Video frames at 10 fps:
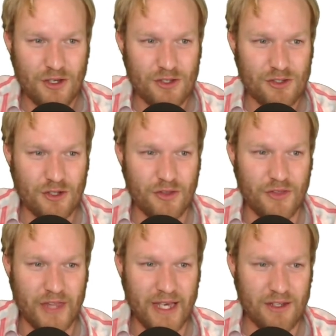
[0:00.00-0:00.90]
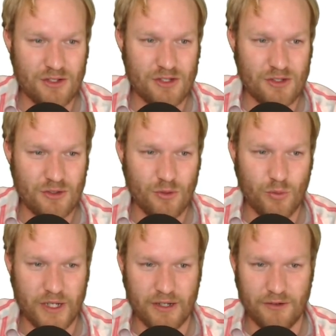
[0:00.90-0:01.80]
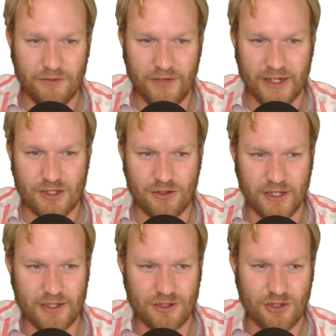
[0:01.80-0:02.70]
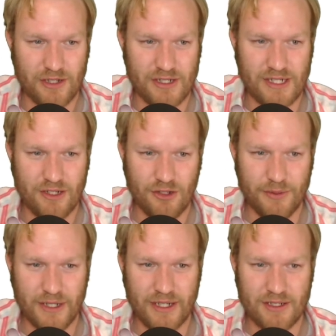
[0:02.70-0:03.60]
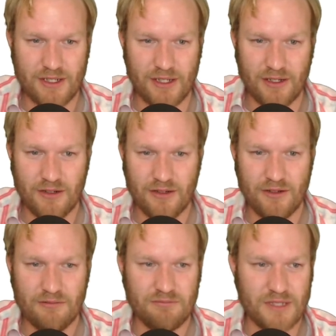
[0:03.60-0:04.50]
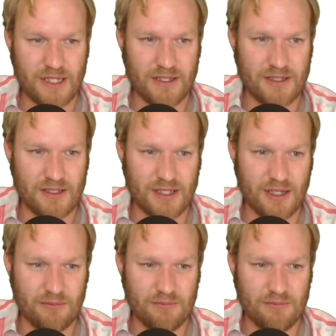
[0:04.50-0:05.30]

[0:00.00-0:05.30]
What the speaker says: So that we can factorize. So our denominator stays the same.